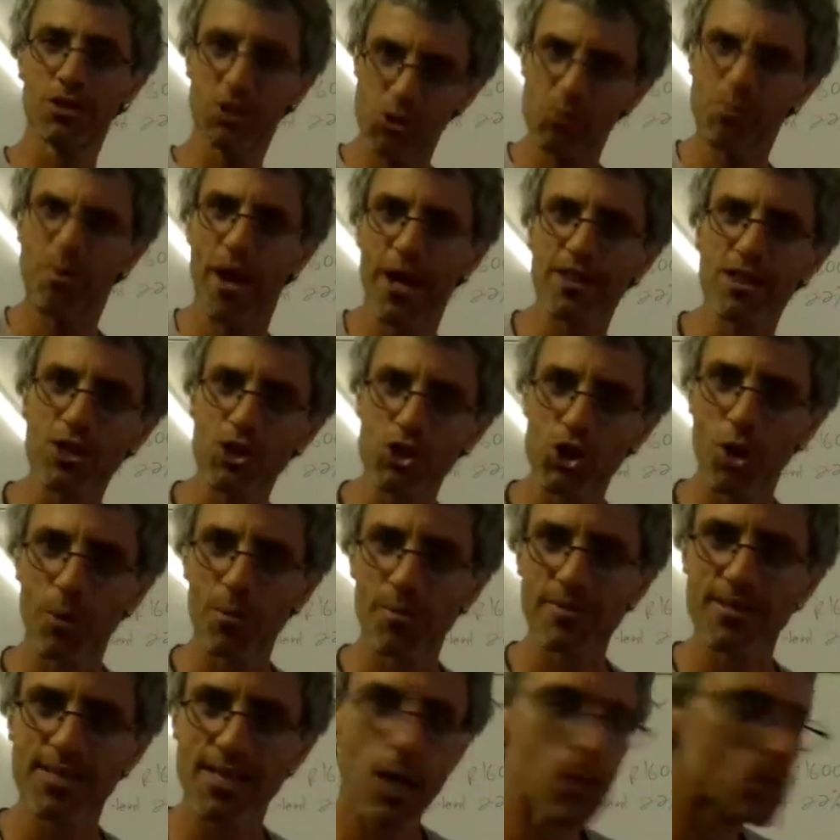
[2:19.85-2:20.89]
to pay the shop.
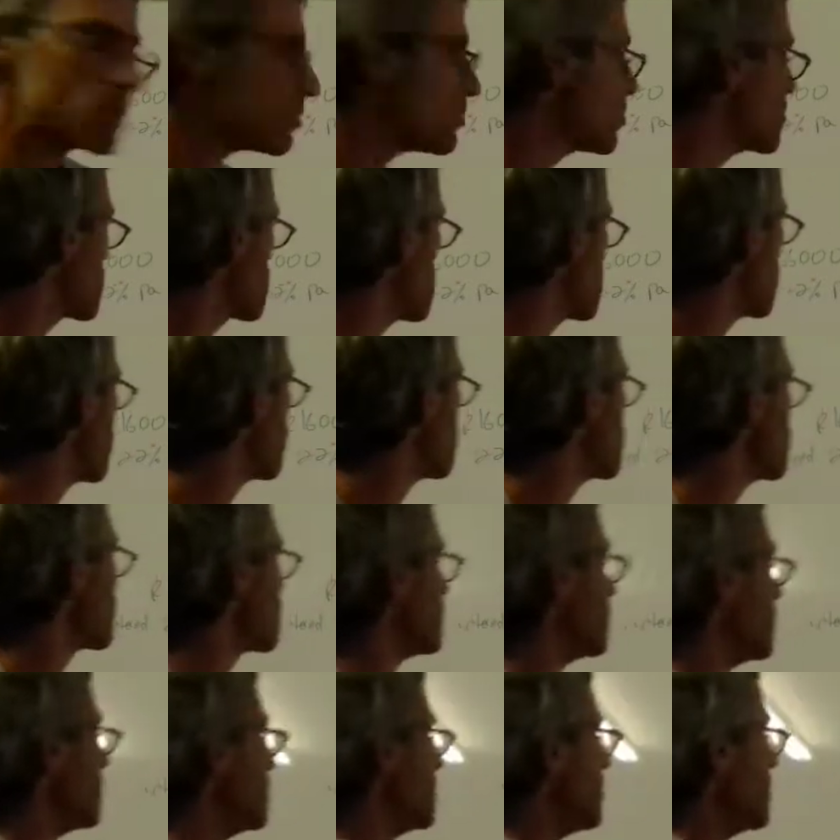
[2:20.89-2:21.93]
It sounds a bit weird,
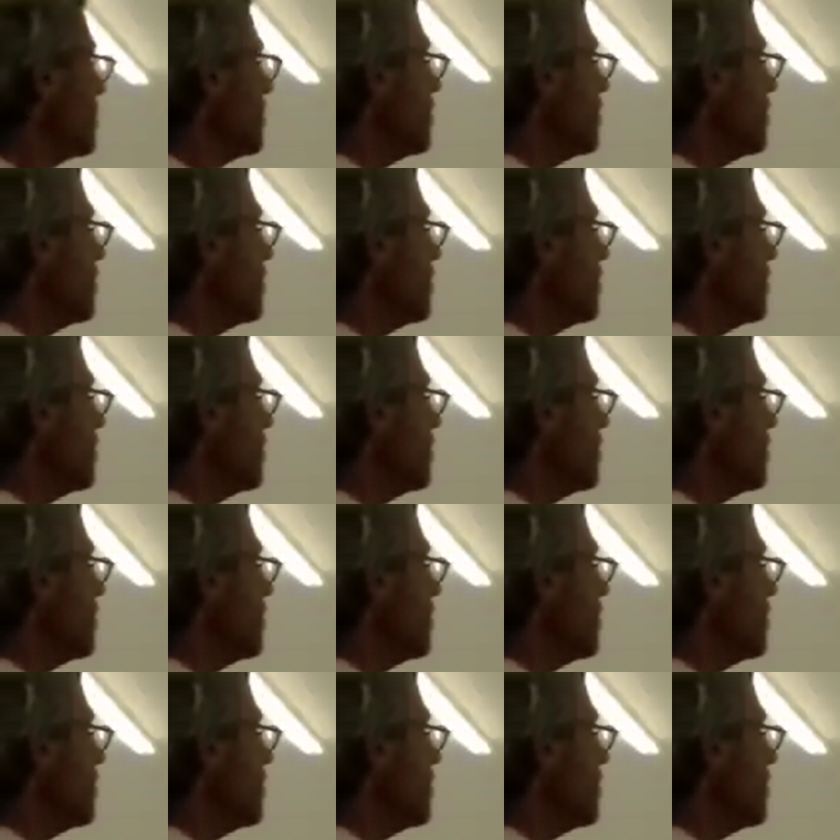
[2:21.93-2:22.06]
isn't it?